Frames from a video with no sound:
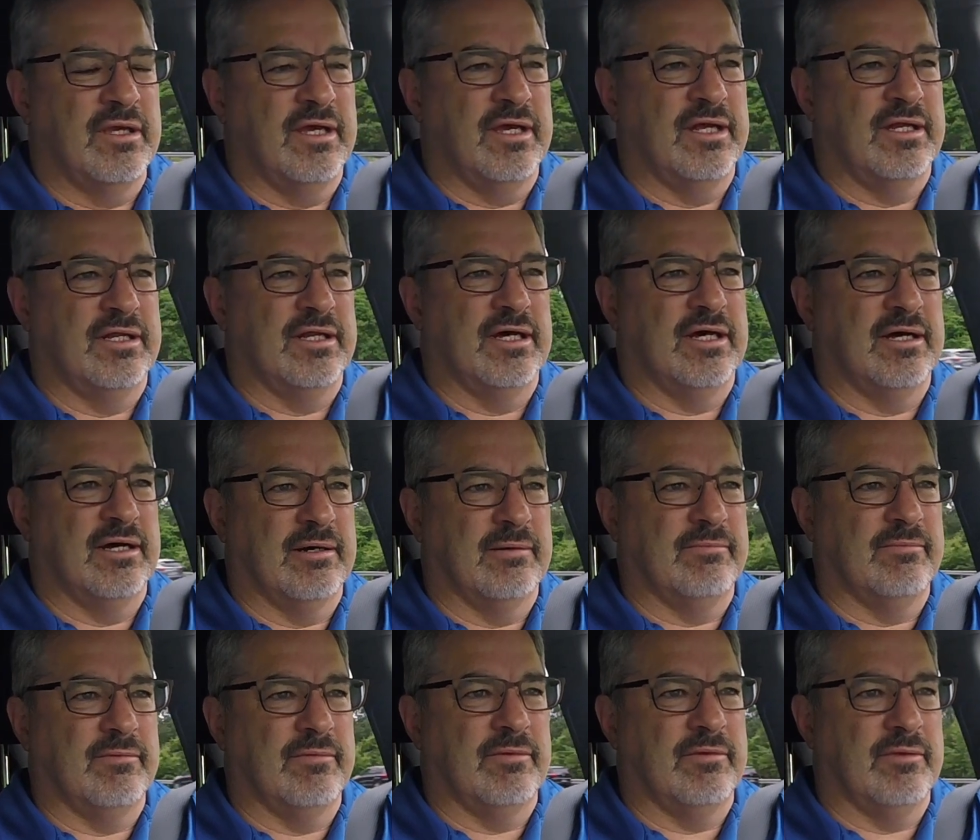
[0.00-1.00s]
and
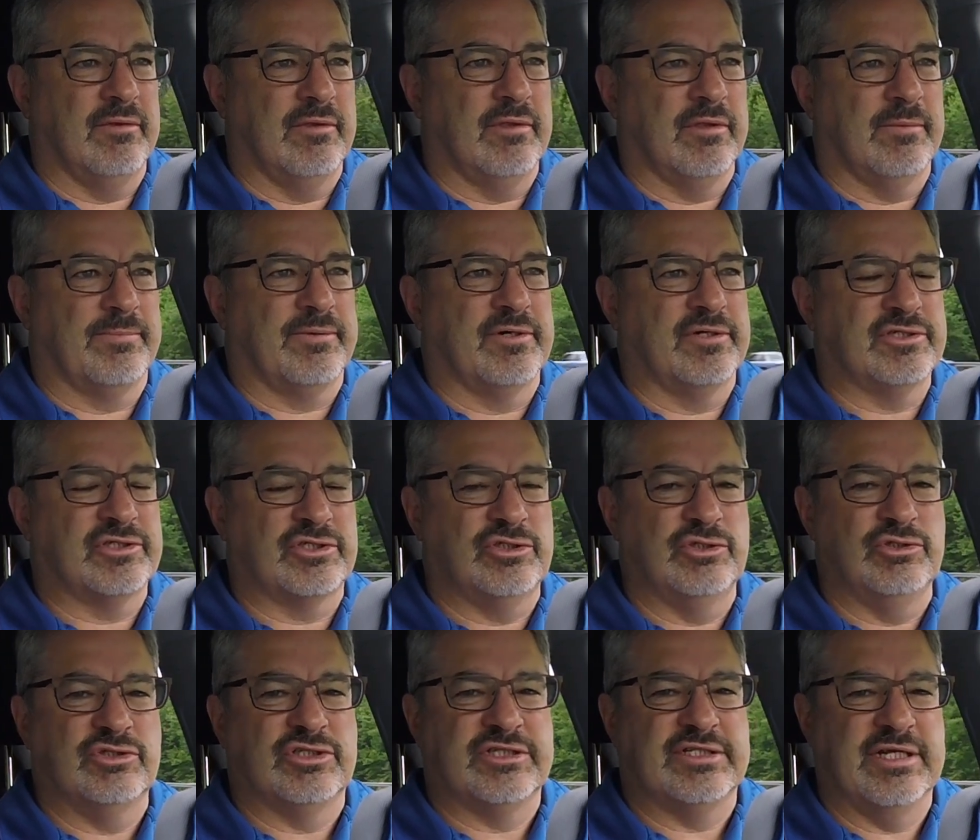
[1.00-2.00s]
the person
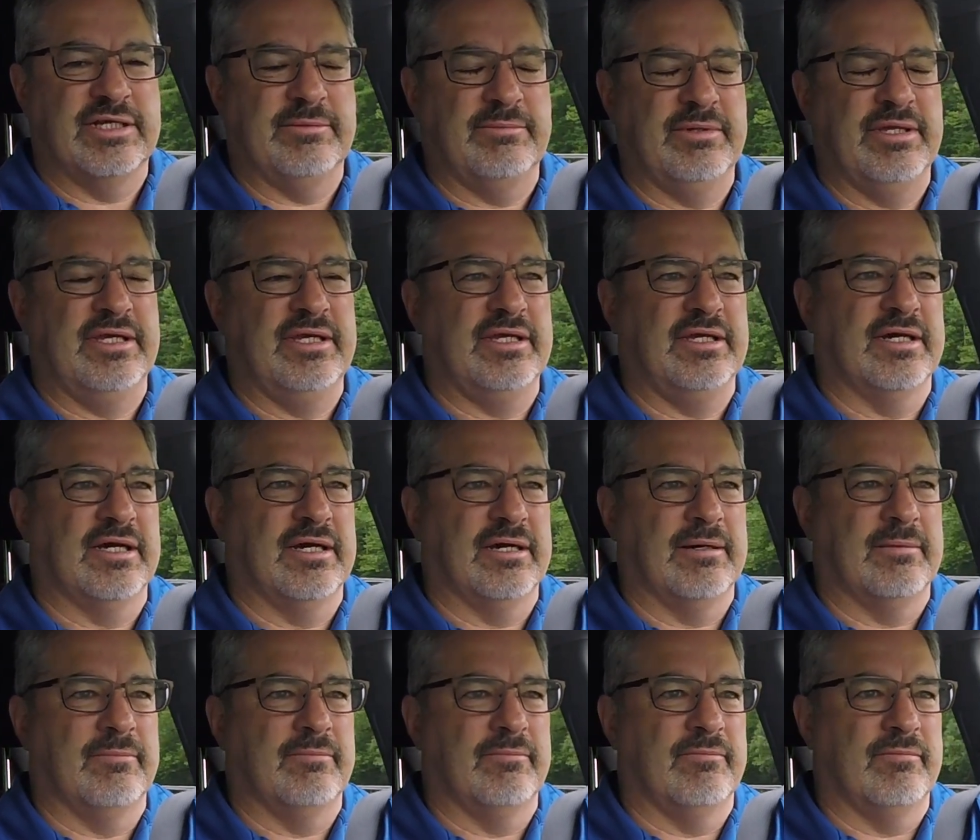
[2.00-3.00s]
who sent me
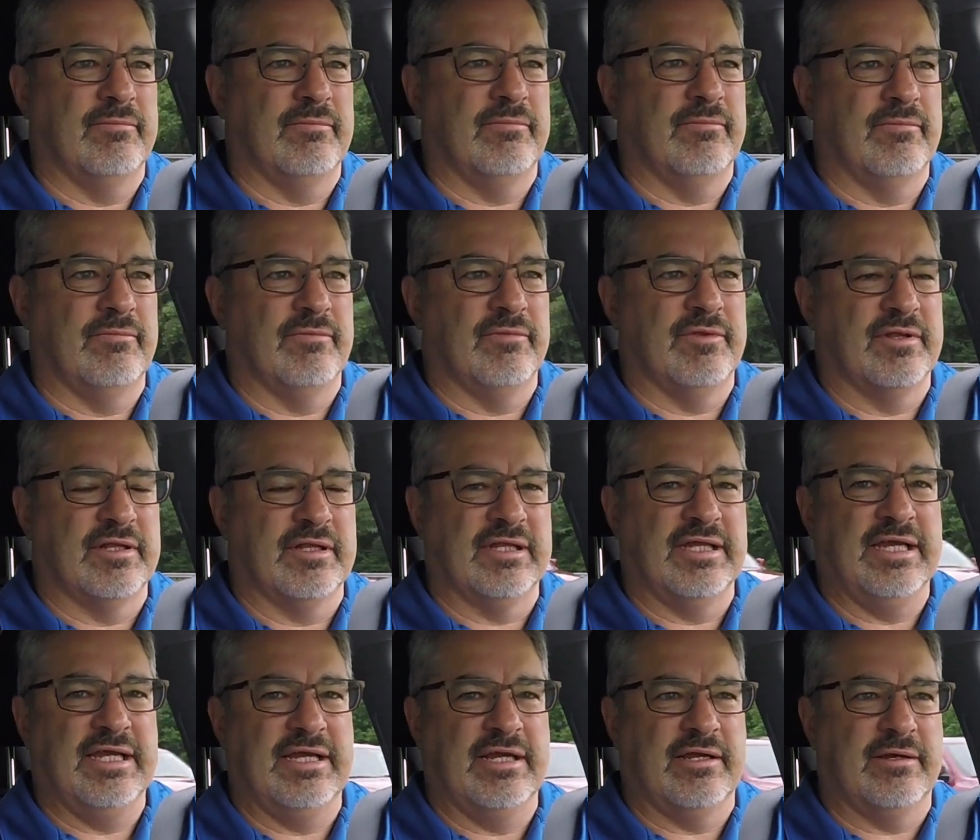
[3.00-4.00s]
the
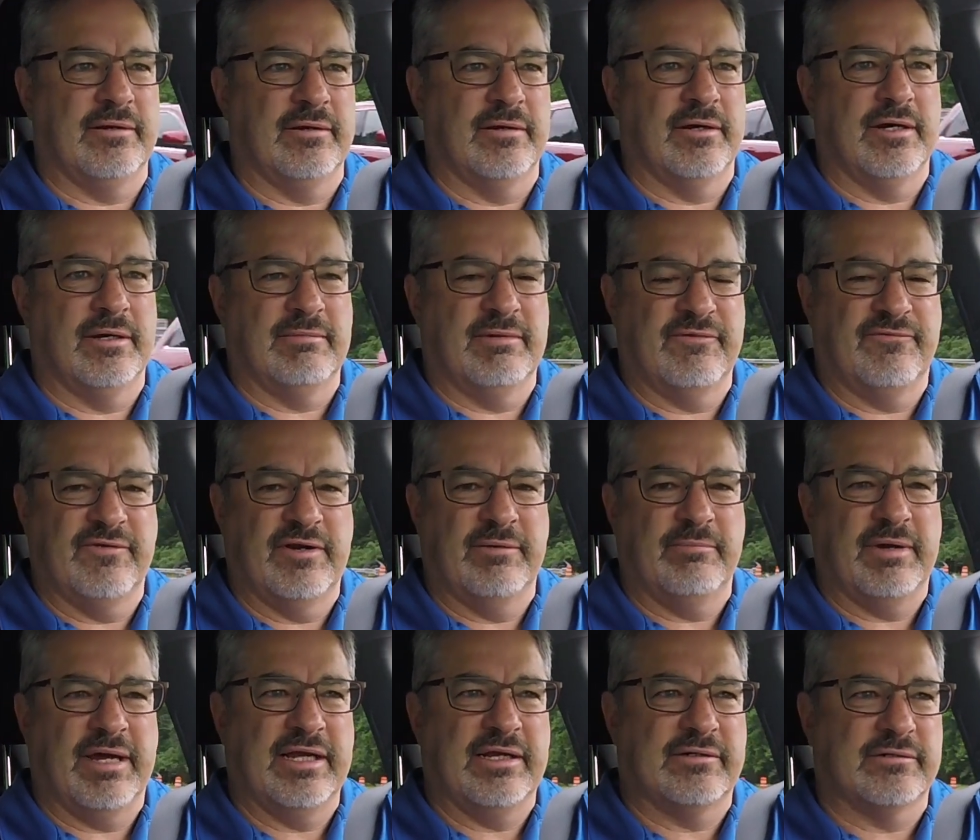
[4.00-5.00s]
link, my friend
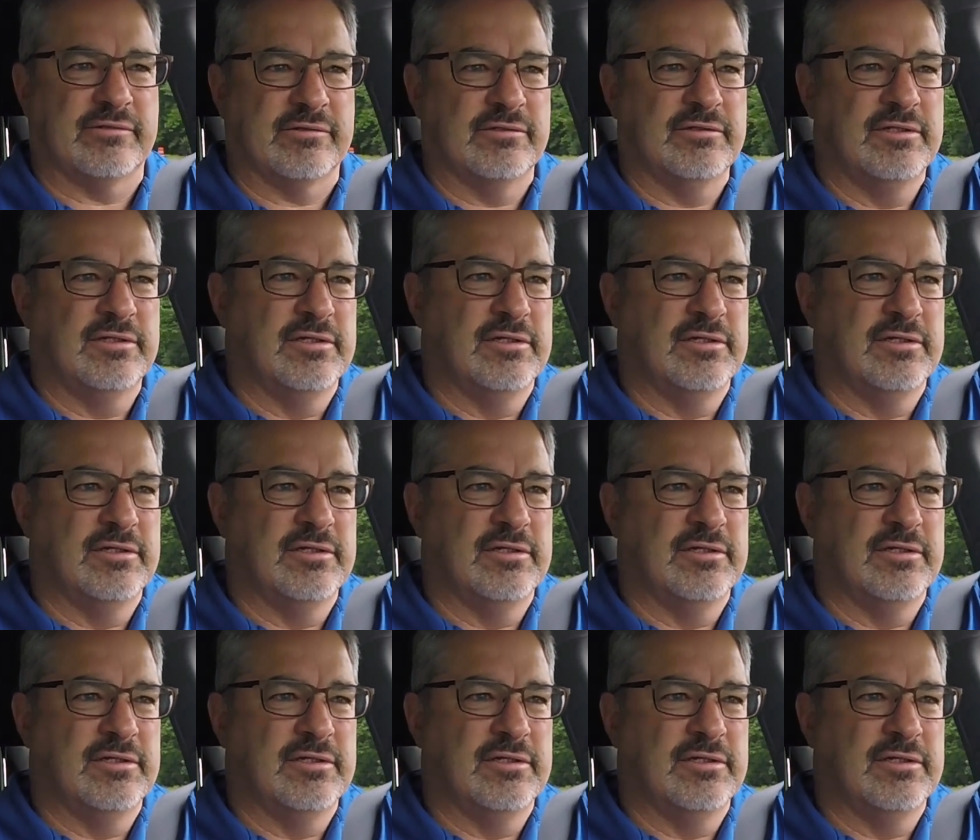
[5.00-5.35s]
Michael,